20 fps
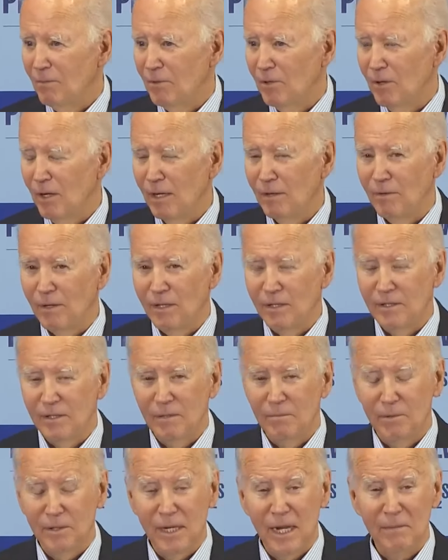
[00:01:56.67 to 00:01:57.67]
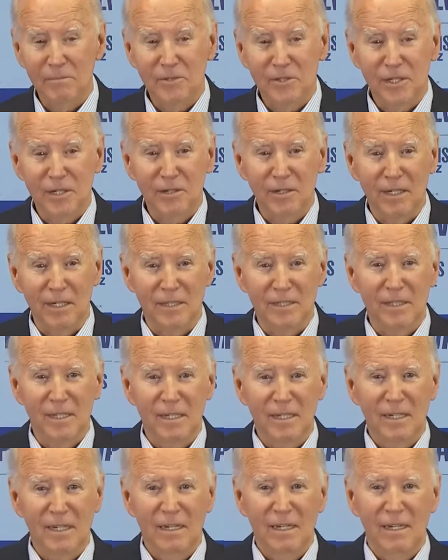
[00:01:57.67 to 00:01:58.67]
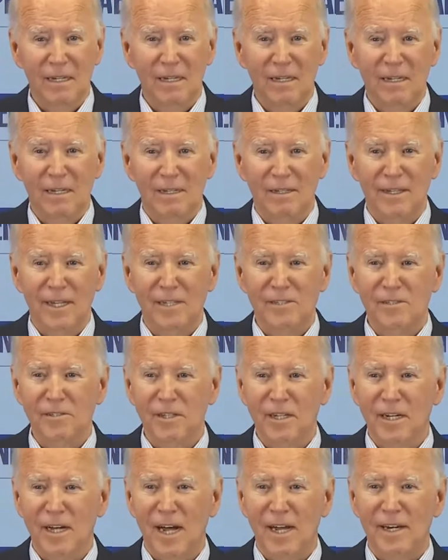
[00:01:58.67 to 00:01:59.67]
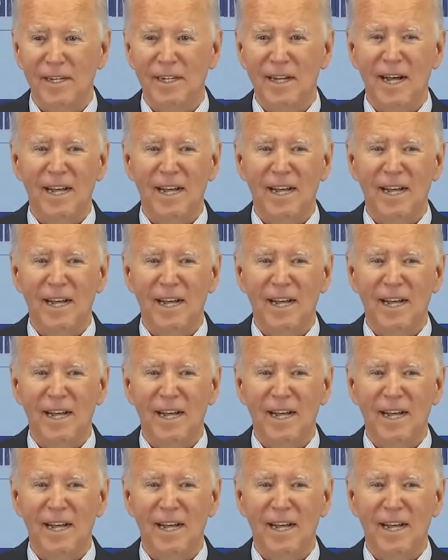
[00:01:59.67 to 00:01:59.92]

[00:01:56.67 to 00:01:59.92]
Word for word: from Green Ridge. But I'm serious. These are the kind of